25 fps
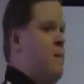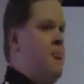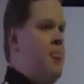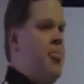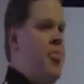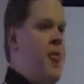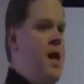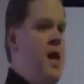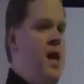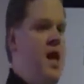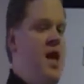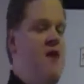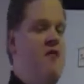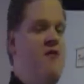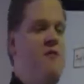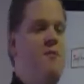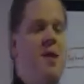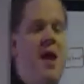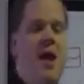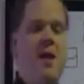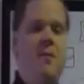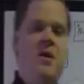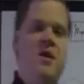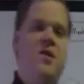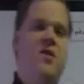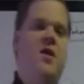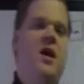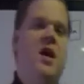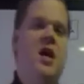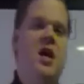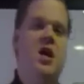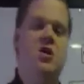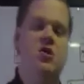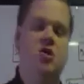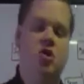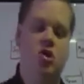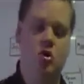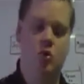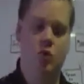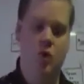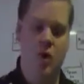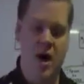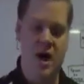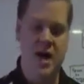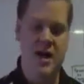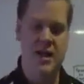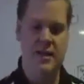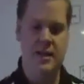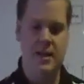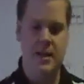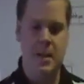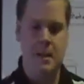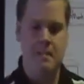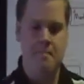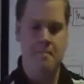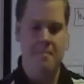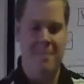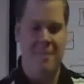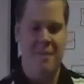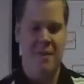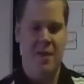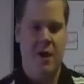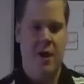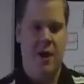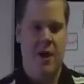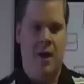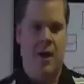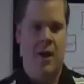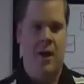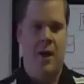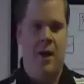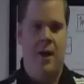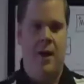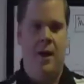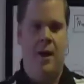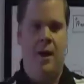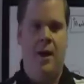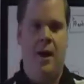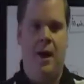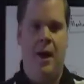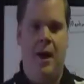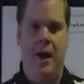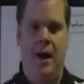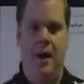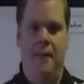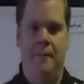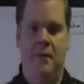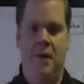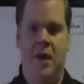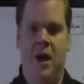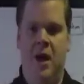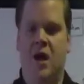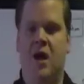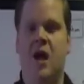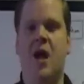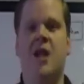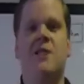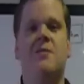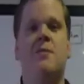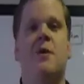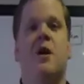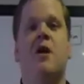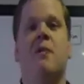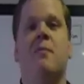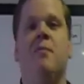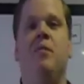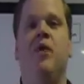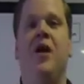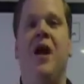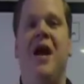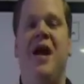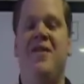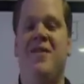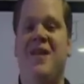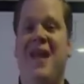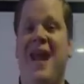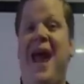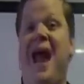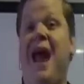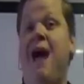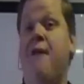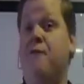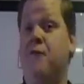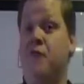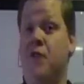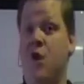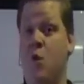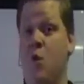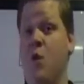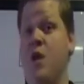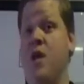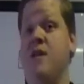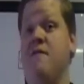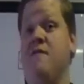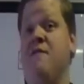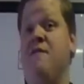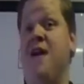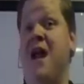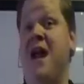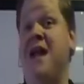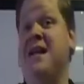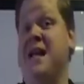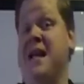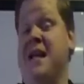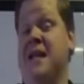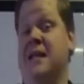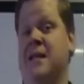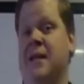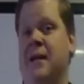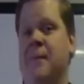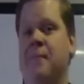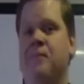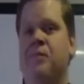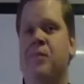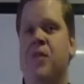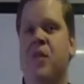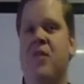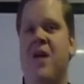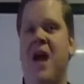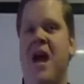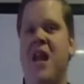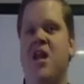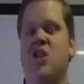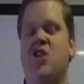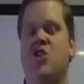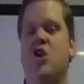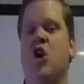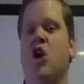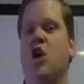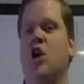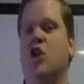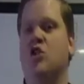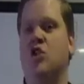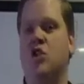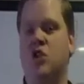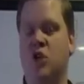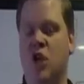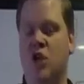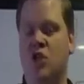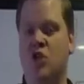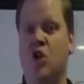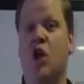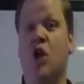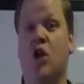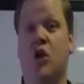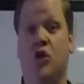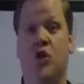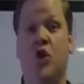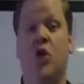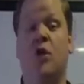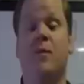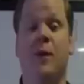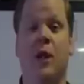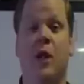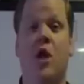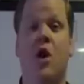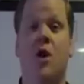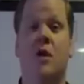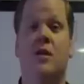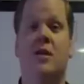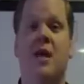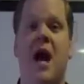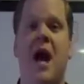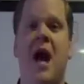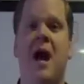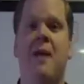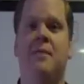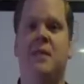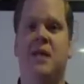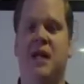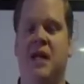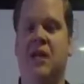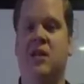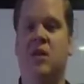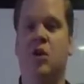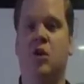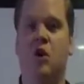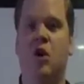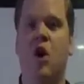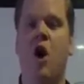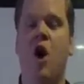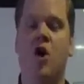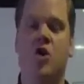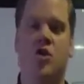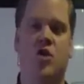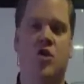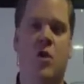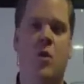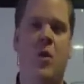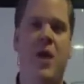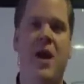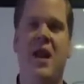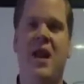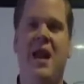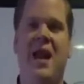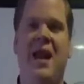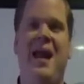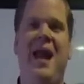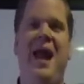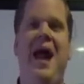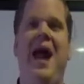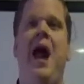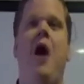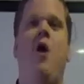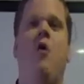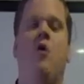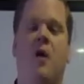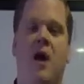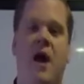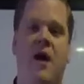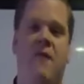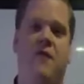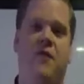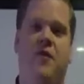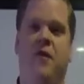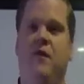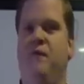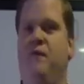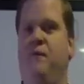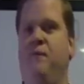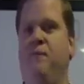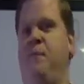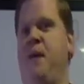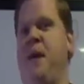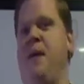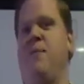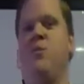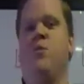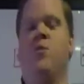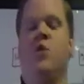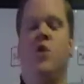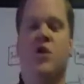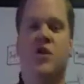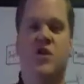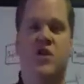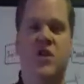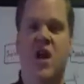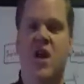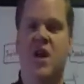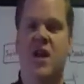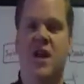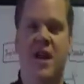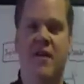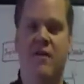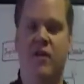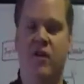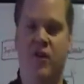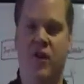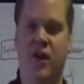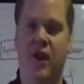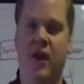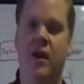if maybe the issue was customer complained that after they went into financing that it took them a long time to get their car. So they waited like an hour after the paperwork was done and everything.